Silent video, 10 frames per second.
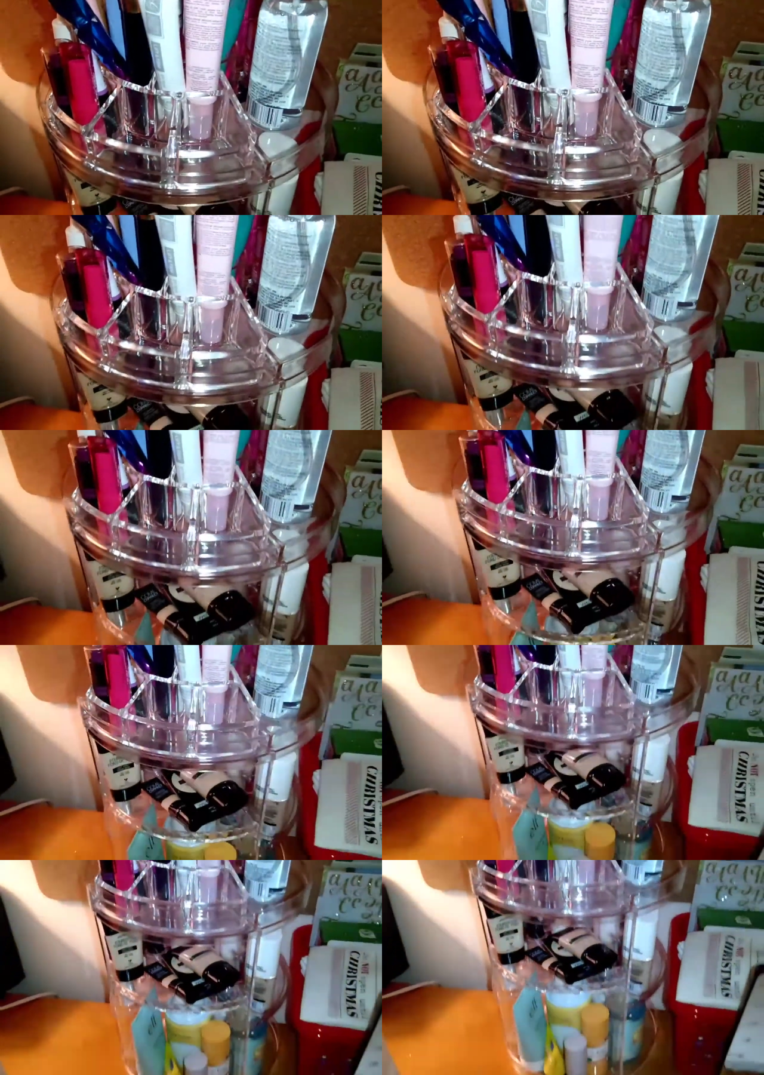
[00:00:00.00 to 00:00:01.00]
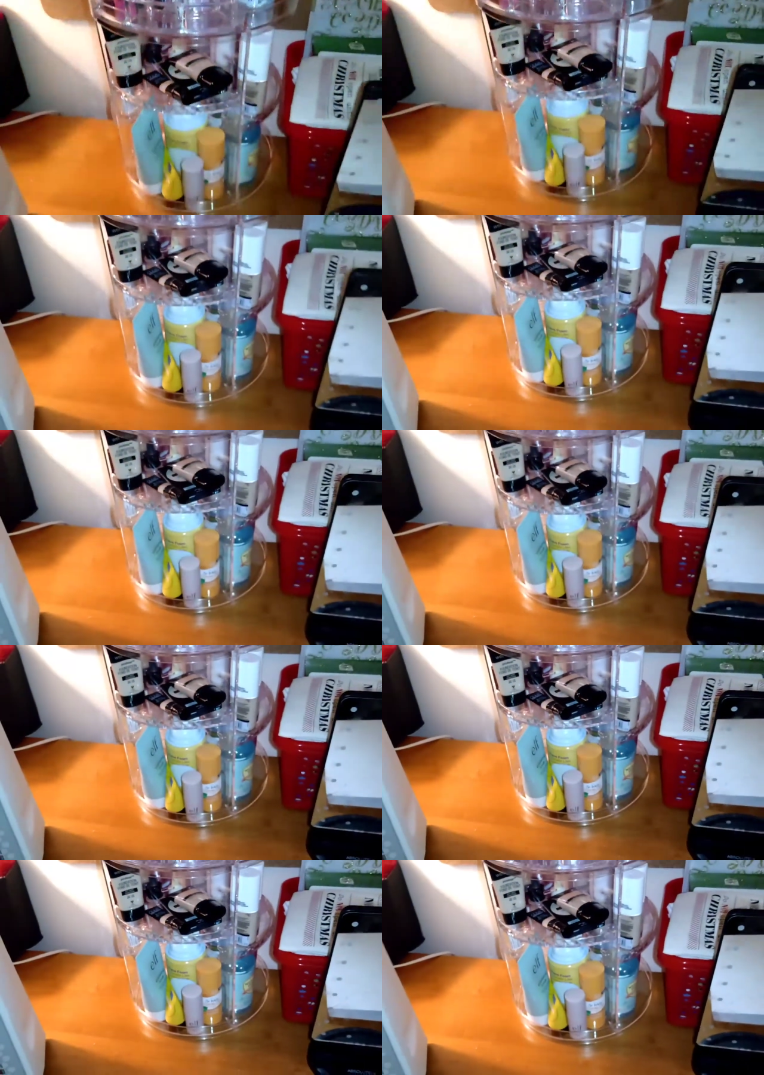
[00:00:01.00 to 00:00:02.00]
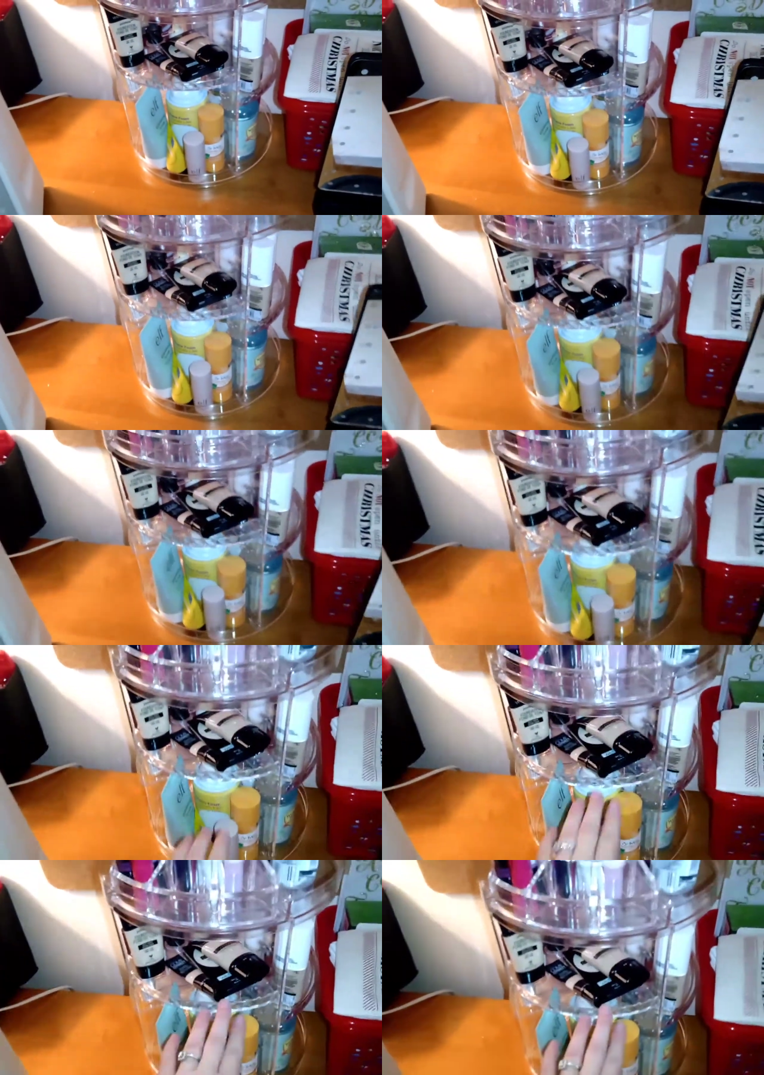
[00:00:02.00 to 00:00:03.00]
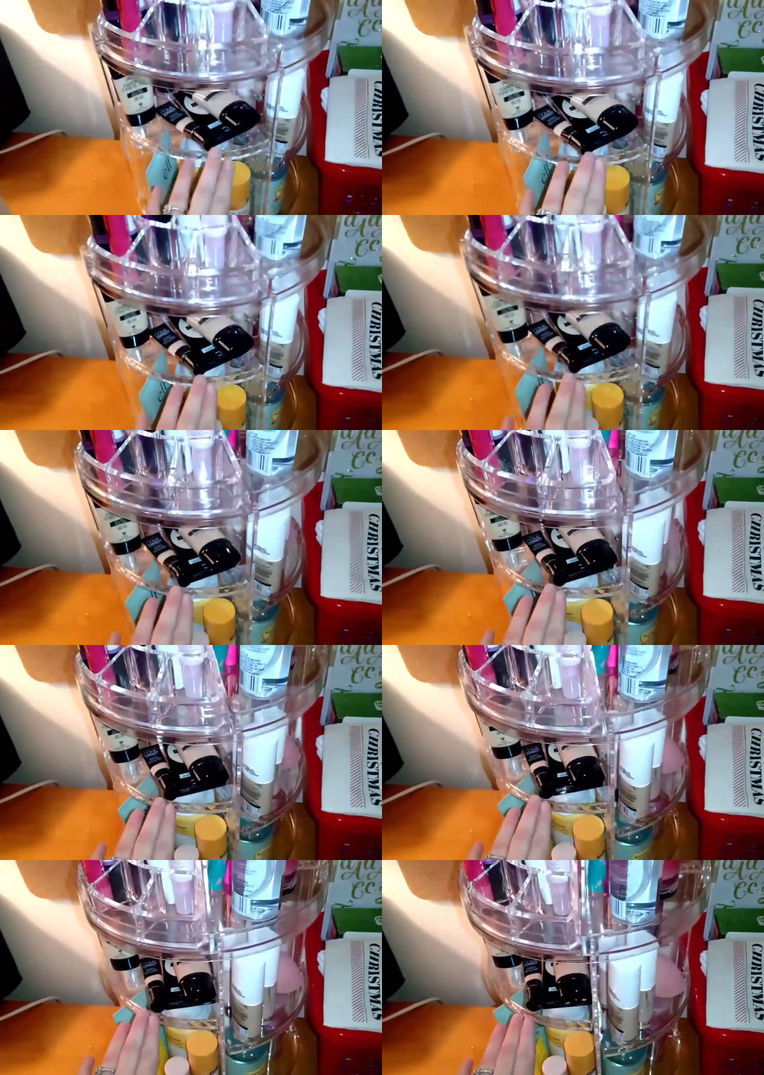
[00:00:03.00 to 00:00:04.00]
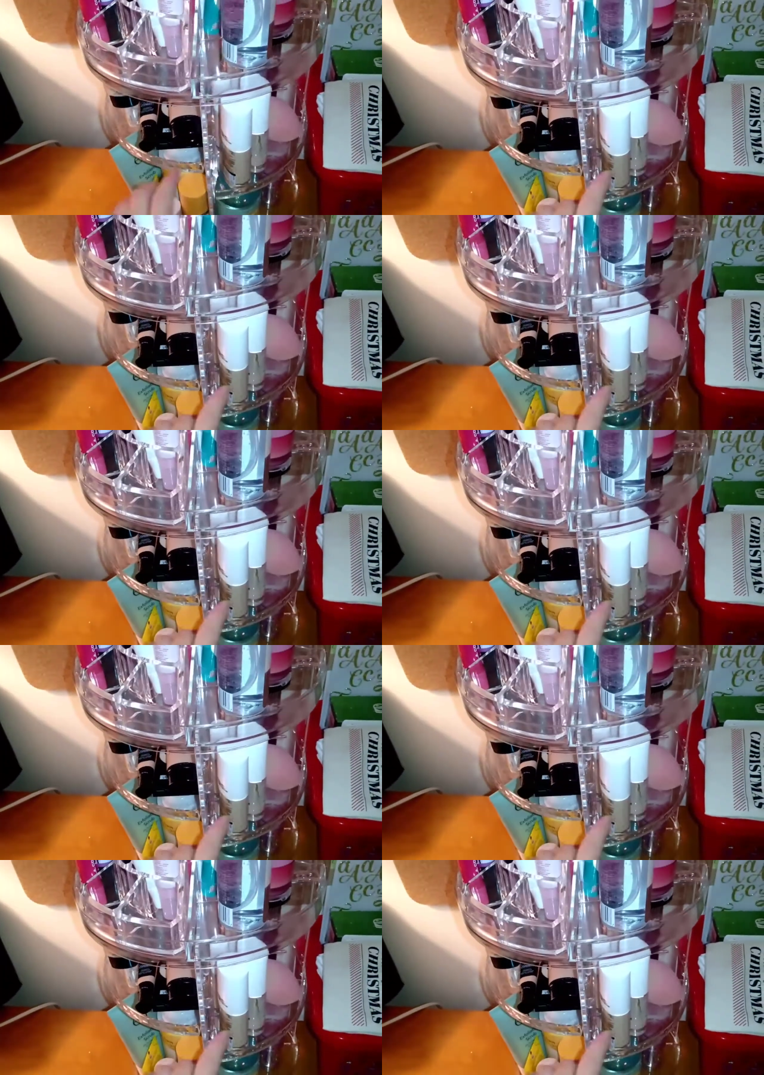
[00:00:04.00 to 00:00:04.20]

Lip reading: No face is visible, so there are no lips to read.